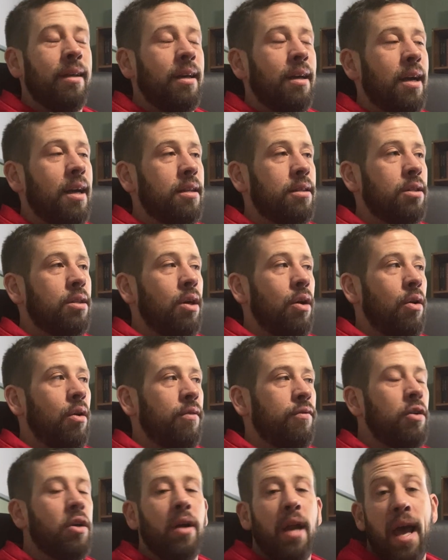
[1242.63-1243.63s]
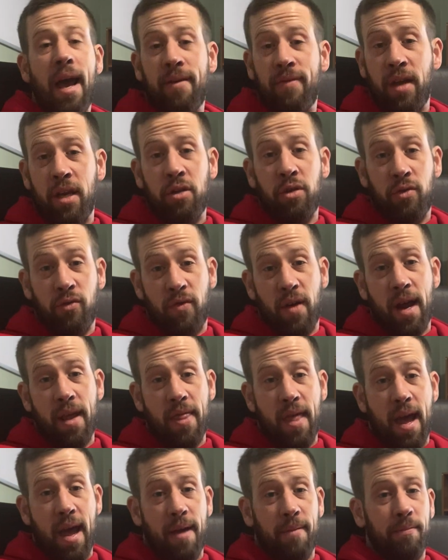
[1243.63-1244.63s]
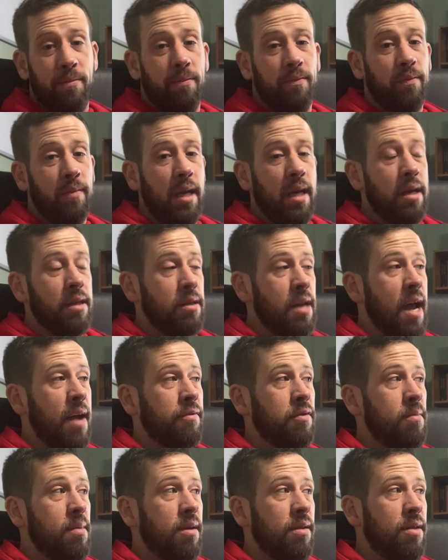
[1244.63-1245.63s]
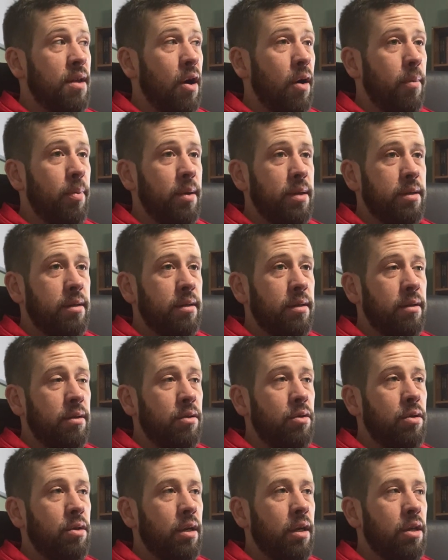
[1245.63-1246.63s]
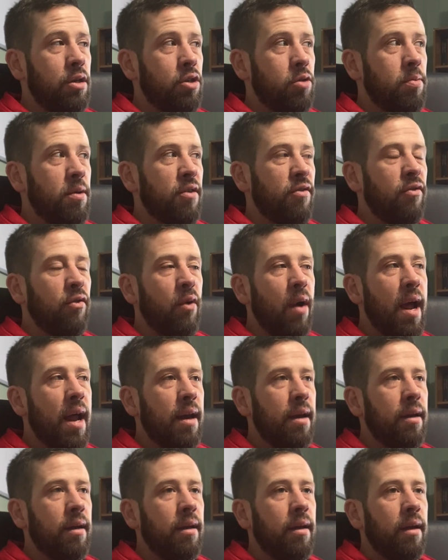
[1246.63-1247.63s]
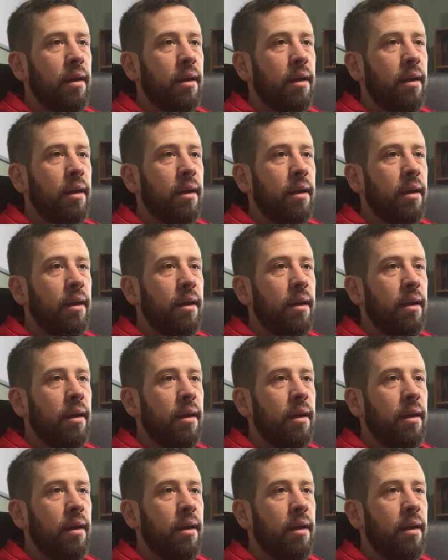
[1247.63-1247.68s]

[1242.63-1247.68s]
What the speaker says: And so if you don't have that, you should find that. It doesn't have to be a therapist. It could just be a friend.